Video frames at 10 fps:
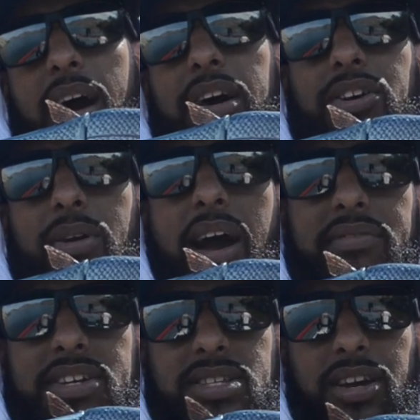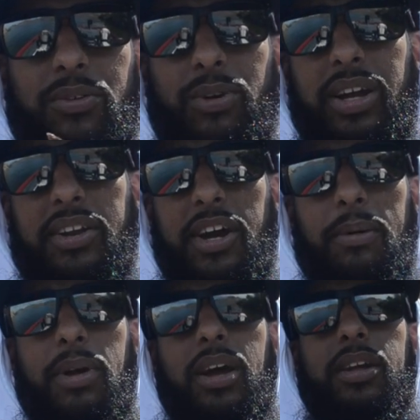how you have this thing rigged up,